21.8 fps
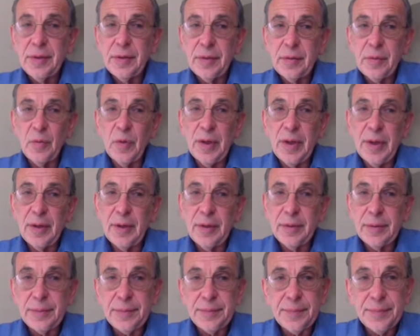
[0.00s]

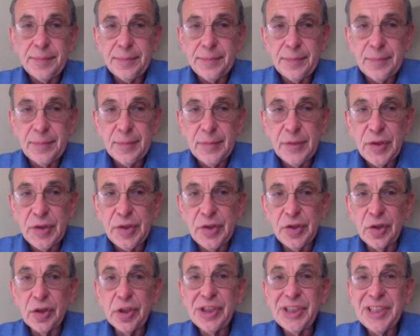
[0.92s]
Well,
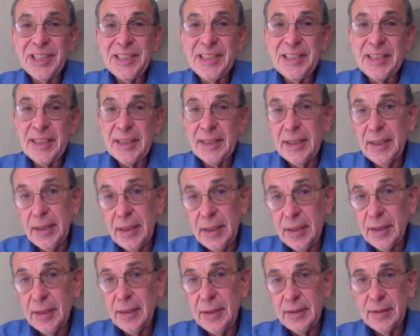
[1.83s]
search and dig.
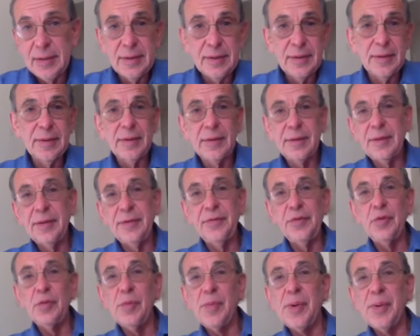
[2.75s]

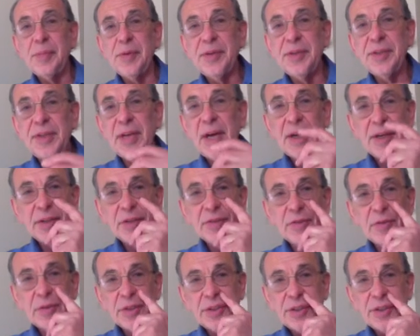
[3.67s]
If you remember the dinosaur